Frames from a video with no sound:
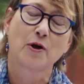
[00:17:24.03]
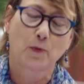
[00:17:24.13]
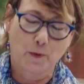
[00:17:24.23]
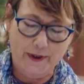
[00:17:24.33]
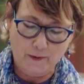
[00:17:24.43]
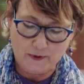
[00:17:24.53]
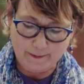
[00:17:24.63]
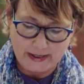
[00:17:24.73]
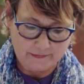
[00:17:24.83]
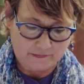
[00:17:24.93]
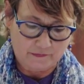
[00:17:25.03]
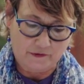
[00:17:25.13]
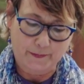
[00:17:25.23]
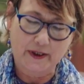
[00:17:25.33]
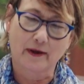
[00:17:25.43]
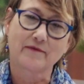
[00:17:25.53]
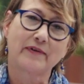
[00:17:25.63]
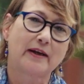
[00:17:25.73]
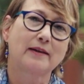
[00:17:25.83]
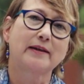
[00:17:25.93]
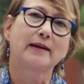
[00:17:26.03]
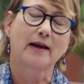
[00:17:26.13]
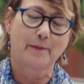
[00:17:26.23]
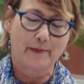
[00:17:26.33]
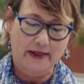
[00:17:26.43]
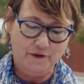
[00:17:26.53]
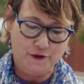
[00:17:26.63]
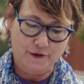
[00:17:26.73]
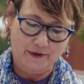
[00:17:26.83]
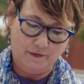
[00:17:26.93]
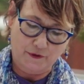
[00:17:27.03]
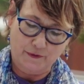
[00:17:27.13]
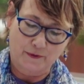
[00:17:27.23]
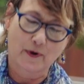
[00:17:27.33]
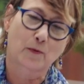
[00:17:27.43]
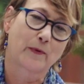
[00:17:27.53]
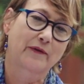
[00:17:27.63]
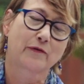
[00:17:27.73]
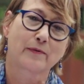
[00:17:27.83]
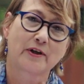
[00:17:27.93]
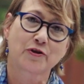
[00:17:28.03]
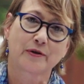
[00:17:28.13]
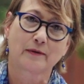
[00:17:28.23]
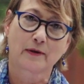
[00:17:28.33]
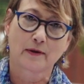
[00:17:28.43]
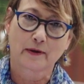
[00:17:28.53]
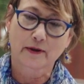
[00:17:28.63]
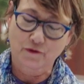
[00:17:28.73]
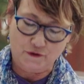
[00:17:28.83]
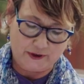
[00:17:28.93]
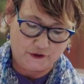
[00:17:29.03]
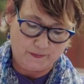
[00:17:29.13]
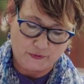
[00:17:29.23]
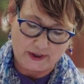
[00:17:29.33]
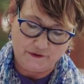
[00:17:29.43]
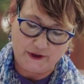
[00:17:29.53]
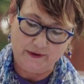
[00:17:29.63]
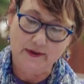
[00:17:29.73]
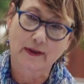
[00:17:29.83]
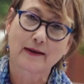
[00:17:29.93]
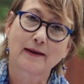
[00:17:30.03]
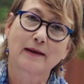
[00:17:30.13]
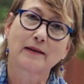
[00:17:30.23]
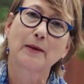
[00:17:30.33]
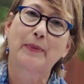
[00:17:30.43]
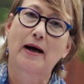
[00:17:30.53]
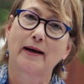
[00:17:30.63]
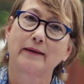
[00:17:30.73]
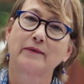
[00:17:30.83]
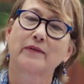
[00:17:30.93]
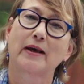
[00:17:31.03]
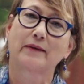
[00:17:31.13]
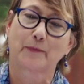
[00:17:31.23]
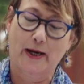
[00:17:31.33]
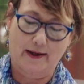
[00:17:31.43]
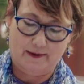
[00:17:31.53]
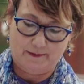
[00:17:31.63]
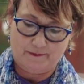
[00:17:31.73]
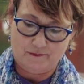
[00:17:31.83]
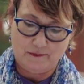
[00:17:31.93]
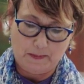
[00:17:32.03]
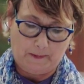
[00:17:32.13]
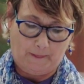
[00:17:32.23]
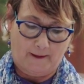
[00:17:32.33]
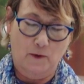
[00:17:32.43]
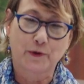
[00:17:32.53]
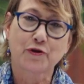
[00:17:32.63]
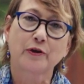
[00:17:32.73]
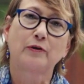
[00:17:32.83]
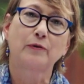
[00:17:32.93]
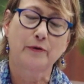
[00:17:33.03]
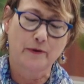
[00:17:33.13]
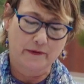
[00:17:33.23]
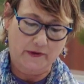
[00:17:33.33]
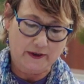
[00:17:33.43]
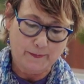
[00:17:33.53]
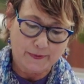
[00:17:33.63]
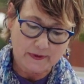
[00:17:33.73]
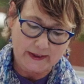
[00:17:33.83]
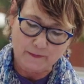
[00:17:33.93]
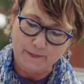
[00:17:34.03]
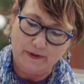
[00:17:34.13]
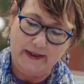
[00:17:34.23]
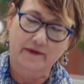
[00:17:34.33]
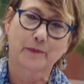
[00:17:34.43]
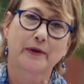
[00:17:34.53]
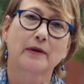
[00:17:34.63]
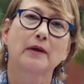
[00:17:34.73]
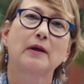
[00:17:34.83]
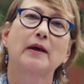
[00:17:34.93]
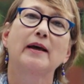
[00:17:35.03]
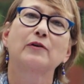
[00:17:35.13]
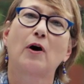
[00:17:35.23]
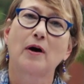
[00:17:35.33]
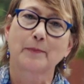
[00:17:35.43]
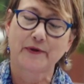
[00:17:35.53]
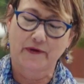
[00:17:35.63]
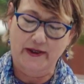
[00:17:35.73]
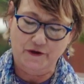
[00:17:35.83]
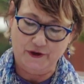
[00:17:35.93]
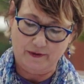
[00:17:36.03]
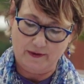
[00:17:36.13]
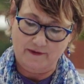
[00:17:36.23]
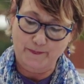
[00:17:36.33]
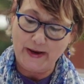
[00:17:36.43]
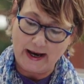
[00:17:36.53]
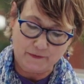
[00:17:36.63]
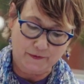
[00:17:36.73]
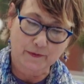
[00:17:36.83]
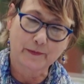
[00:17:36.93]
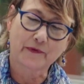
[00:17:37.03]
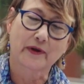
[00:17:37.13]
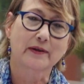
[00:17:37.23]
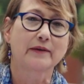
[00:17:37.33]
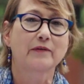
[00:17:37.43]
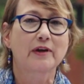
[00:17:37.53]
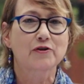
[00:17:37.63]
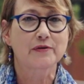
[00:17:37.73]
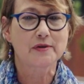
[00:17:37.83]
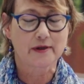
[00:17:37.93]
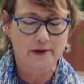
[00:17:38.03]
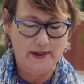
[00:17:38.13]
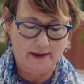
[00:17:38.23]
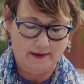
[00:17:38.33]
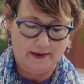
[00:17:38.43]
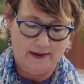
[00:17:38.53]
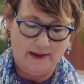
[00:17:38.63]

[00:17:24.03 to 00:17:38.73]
we were meant to be unveiling a major new restoration construction project, the Pines at Spac, which includes a complete replacement and augmentation of bathrooms and concessions area,